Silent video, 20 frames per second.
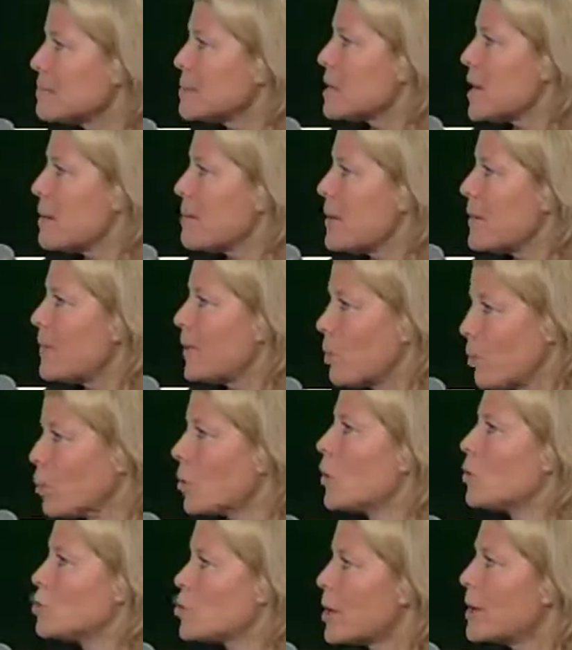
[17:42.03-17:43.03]
time, I think
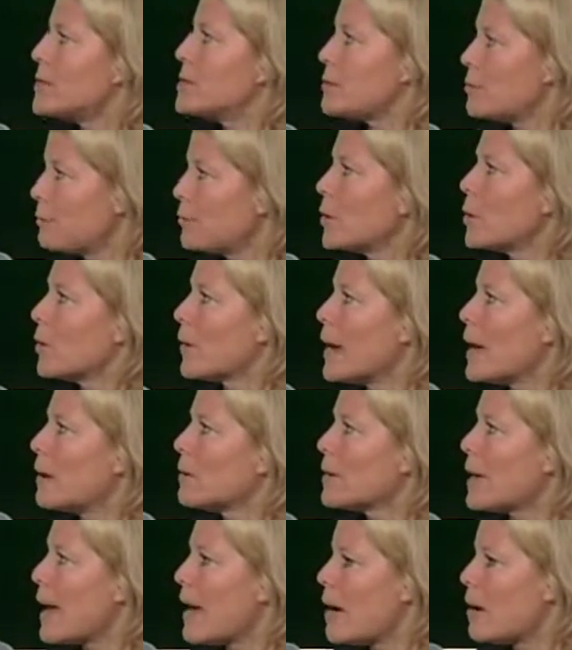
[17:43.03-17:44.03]
we're all trying to figure
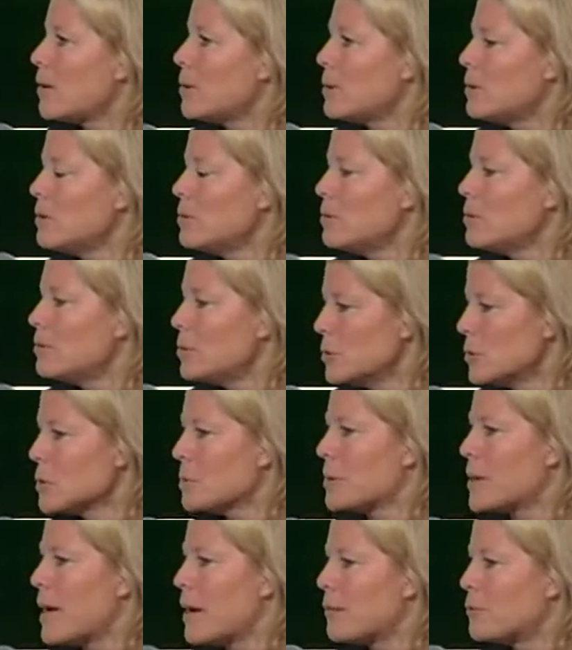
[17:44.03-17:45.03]
out, how do you use a
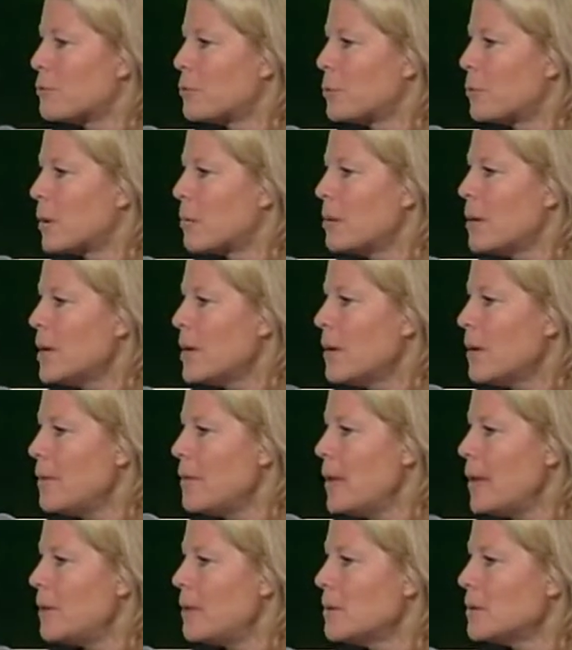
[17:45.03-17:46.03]
platform
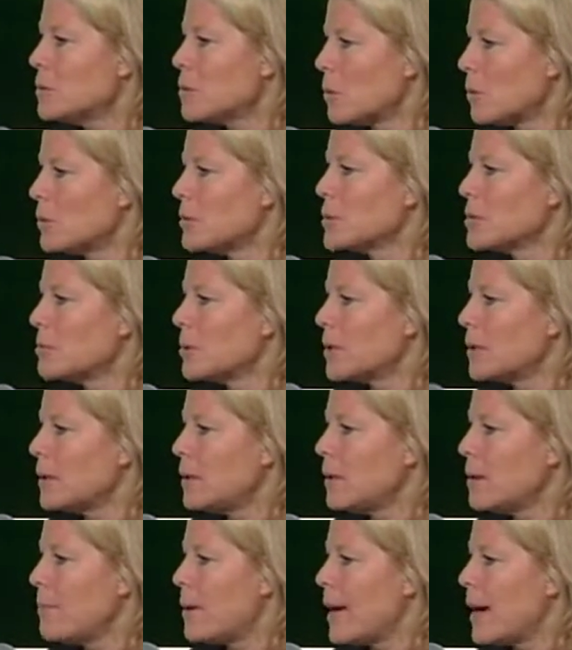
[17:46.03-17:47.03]
that is
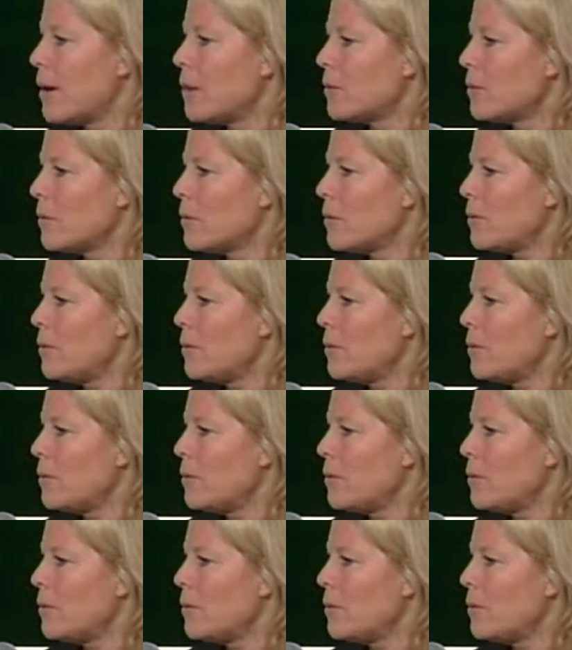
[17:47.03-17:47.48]
ultimately about